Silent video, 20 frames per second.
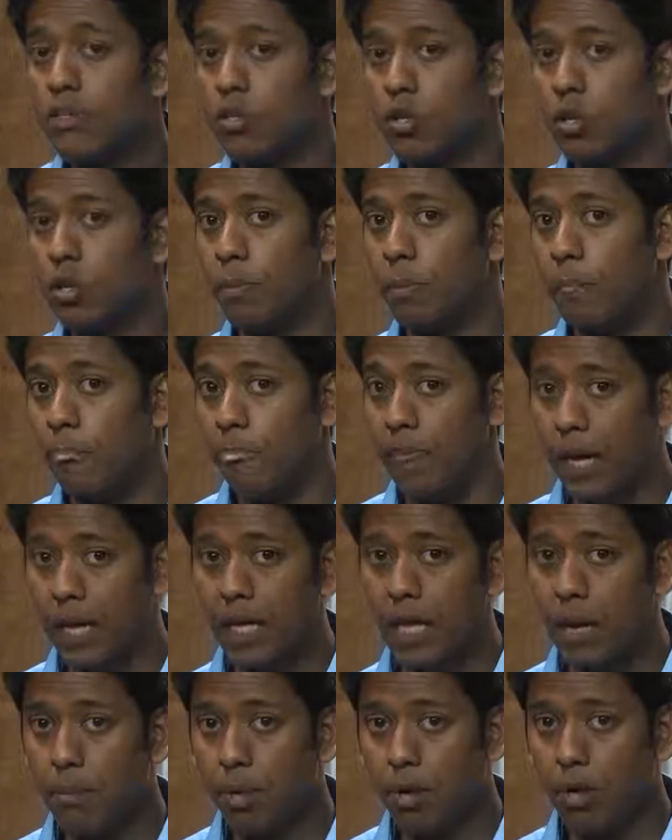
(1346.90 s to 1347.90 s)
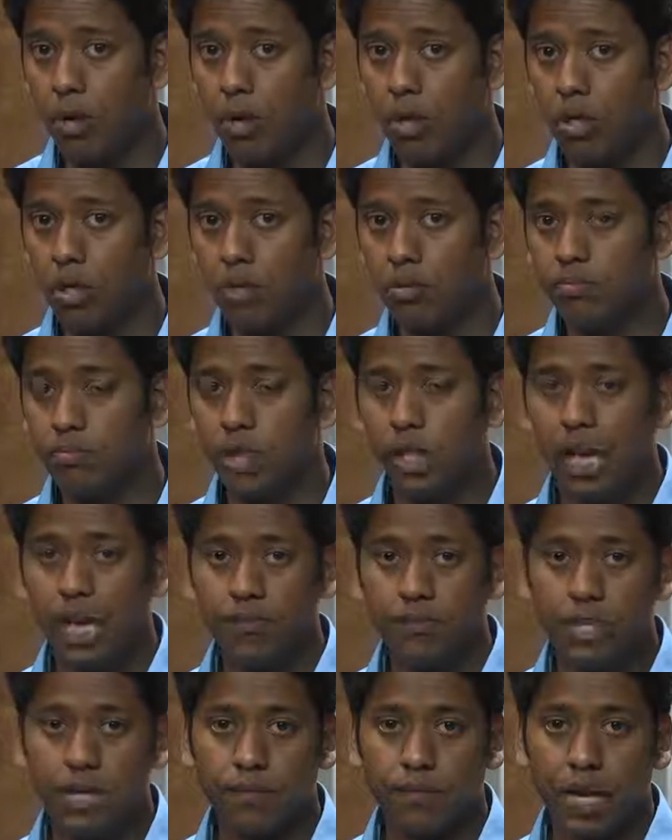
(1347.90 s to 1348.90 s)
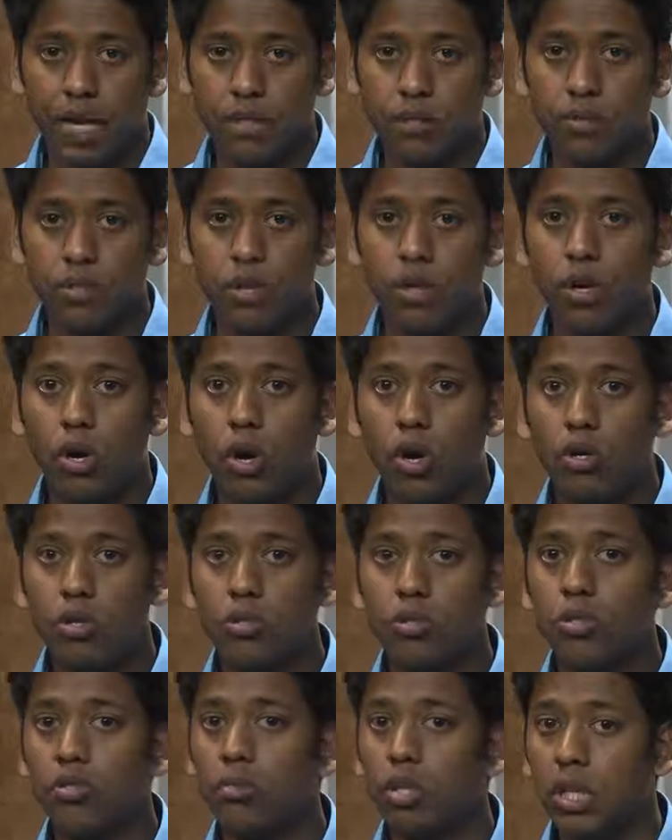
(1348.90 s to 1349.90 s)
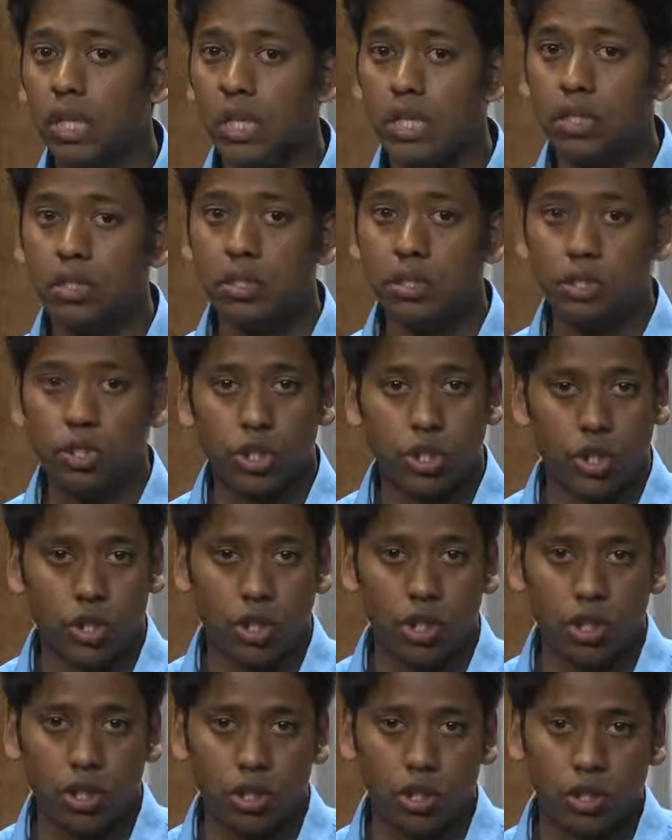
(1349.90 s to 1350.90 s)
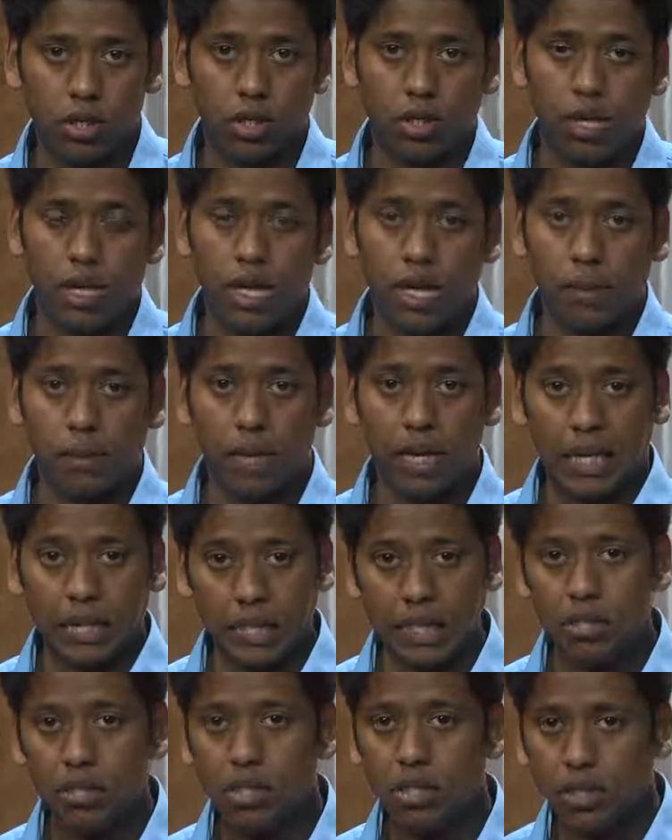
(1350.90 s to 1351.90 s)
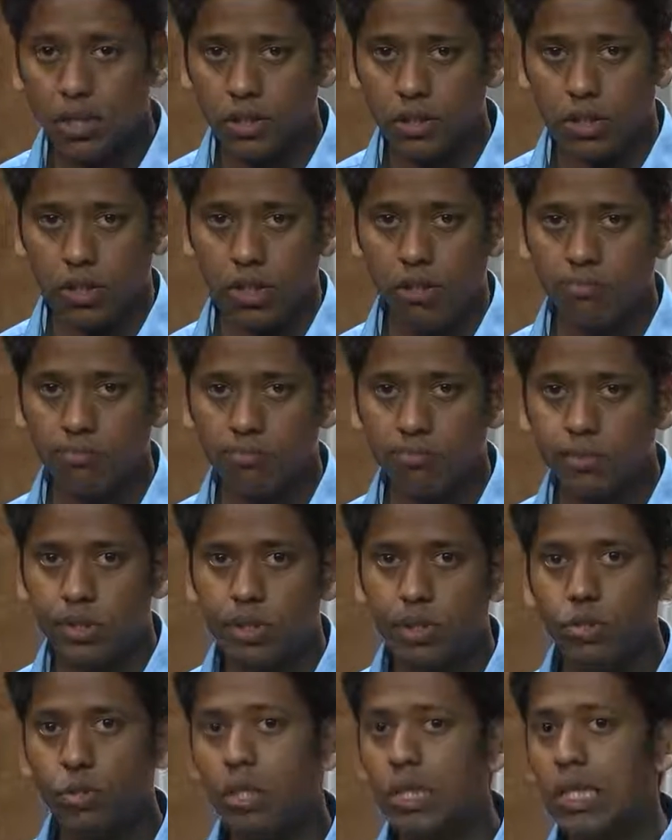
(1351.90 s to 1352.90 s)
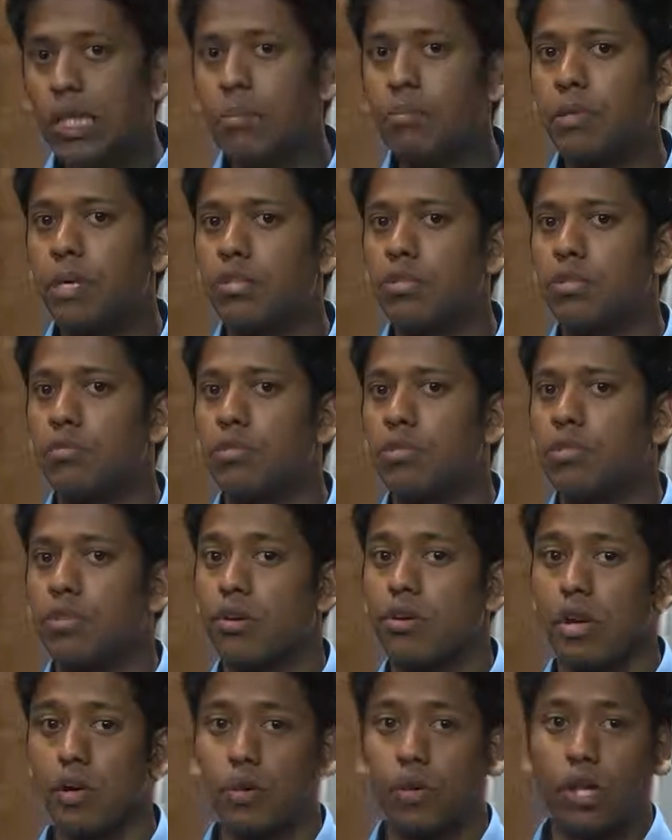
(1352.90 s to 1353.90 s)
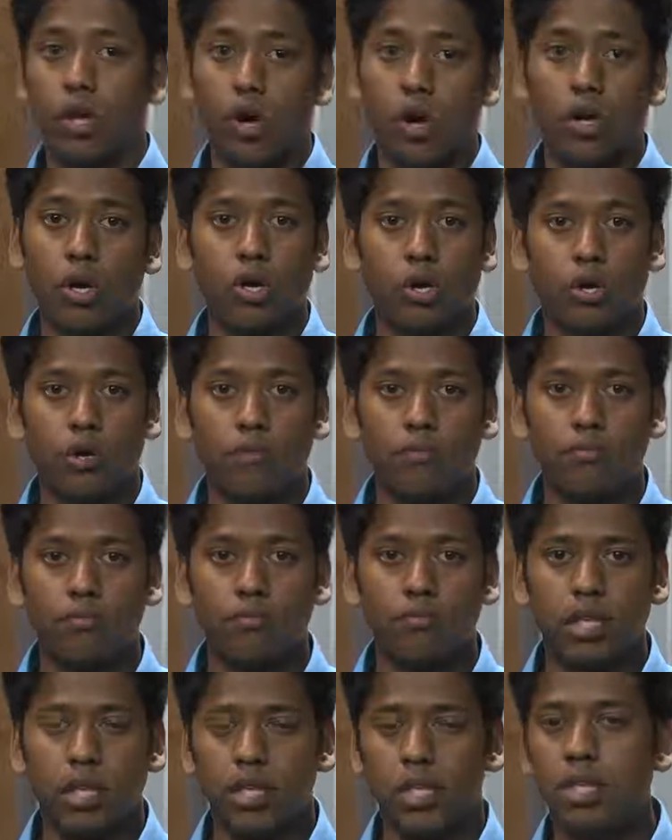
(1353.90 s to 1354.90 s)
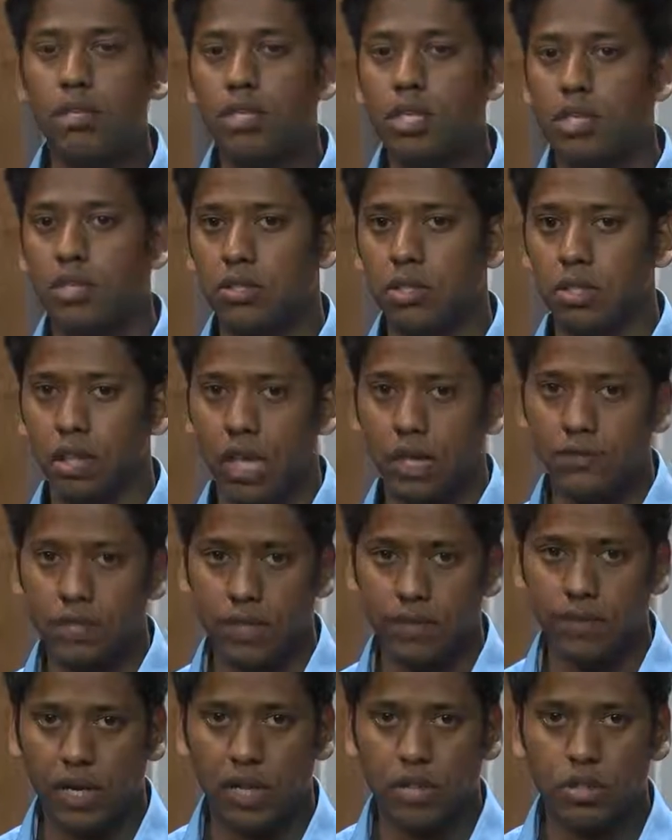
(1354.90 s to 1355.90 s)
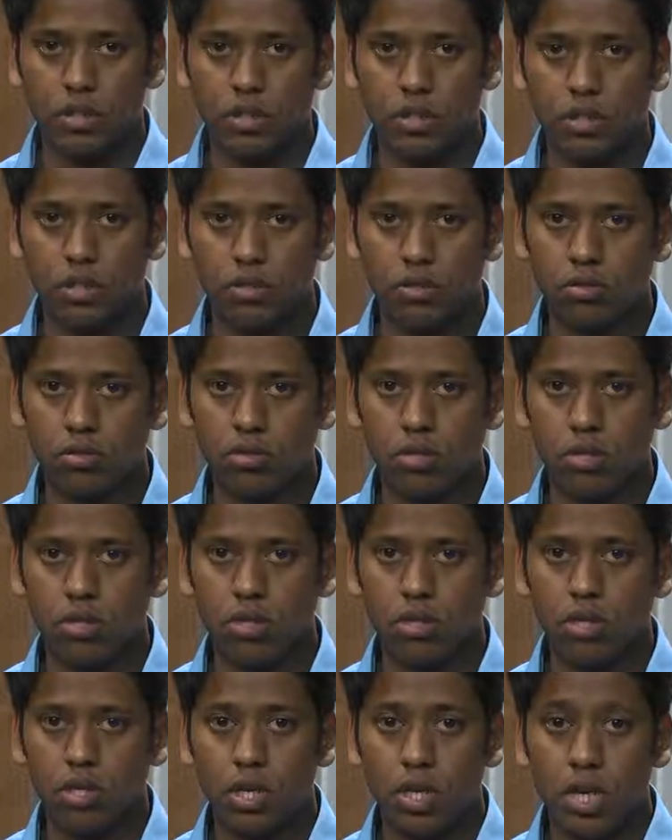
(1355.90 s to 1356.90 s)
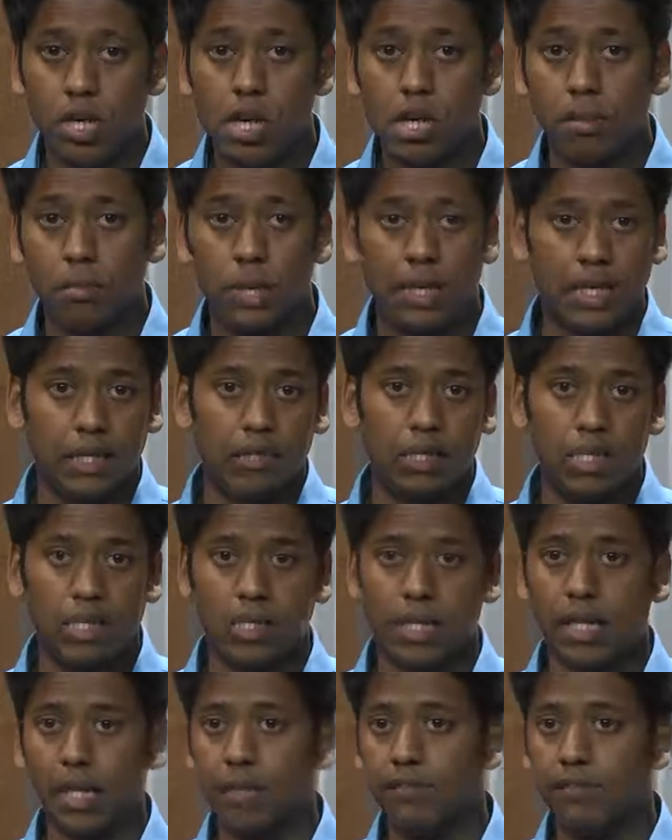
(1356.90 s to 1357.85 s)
So like MRR, lifetime values are also related to churn. By decreasing churn, you can keep customers around longer and increase their lifetime values. By increasing